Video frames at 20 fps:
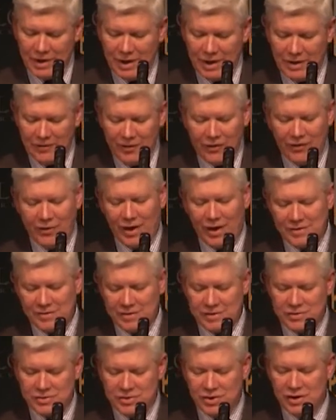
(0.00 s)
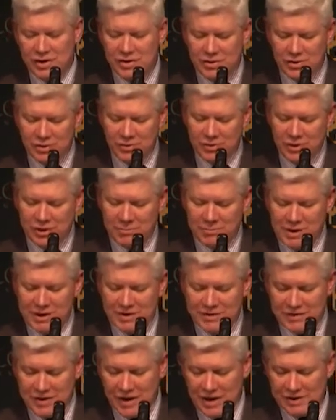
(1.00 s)
and that that in turn only
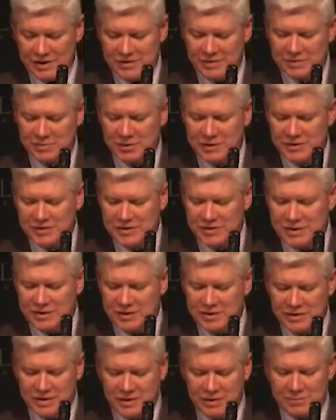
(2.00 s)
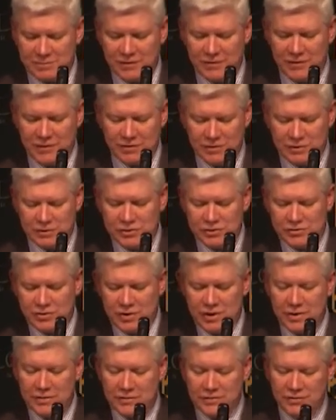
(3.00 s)
made sense when seen in terms of evolutionary
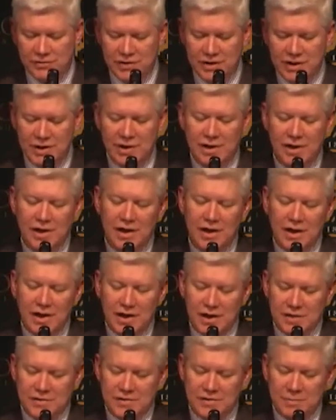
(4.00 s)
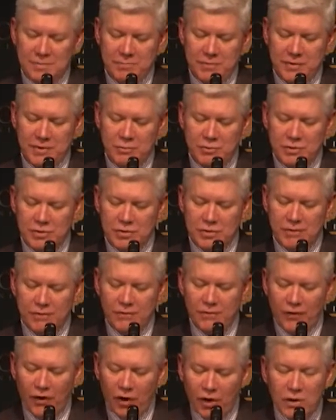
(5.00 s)
history, it simply wouldn't
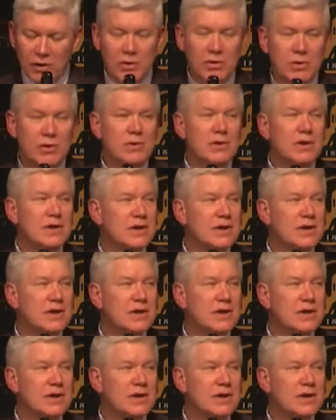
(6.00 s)
follow